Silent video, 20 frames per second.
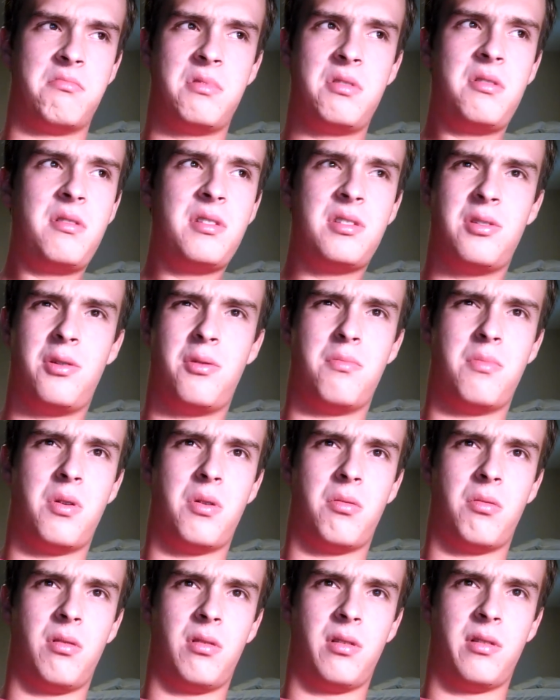There is no
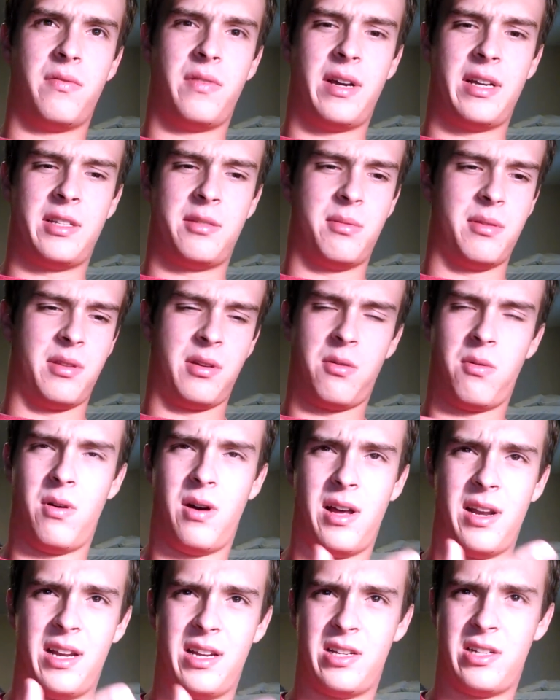Motorola device with a
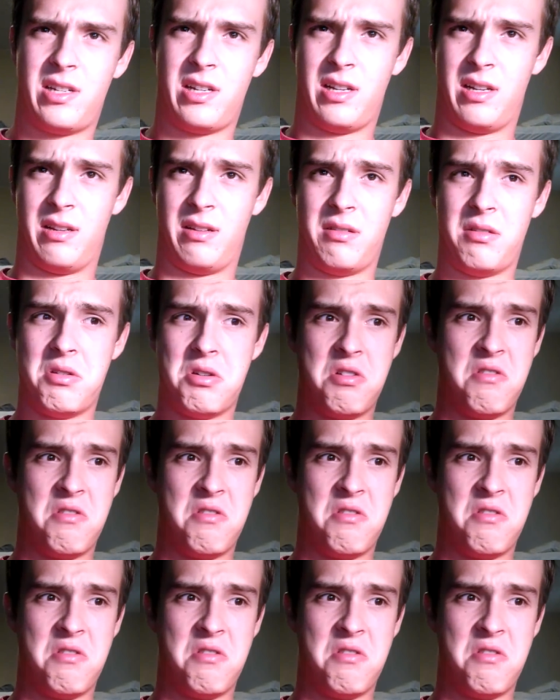Quad HD